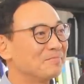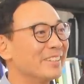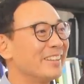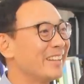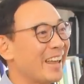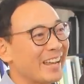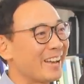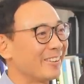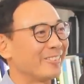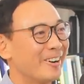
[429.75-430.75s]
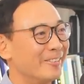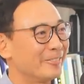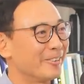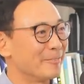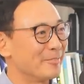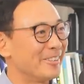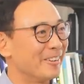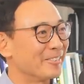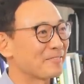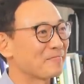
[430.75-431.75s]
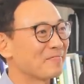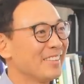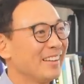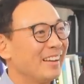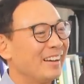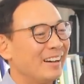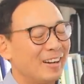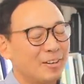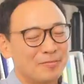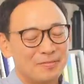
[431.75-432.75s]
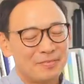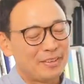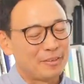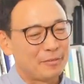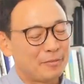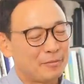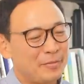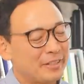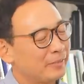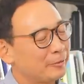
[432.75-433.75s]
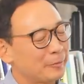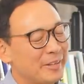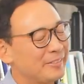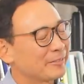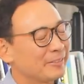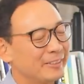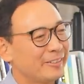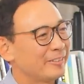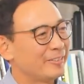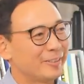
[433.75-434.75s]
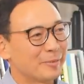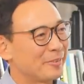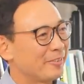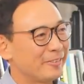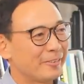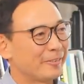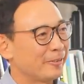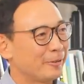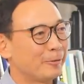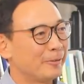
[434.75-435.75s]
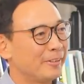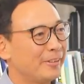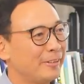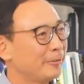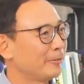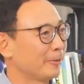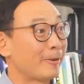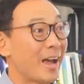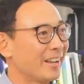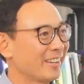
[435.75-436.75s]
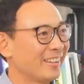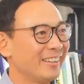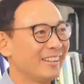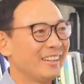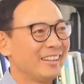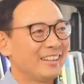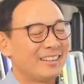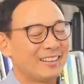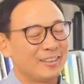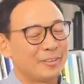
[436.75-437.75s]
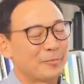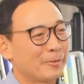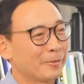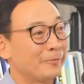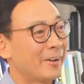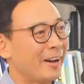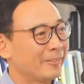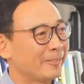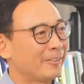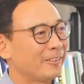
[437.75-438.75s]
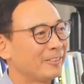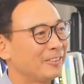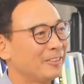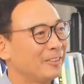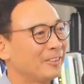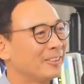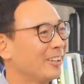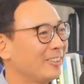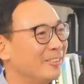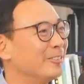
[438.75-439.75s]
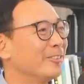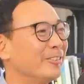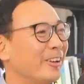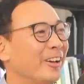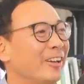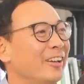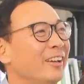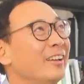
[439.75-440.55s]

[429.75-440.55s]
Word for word: but then they got to solve it for themselves. Um, because romantic relationships, they're just so idiosyncratic. Uh, as my old advisor uh, liked to used to say,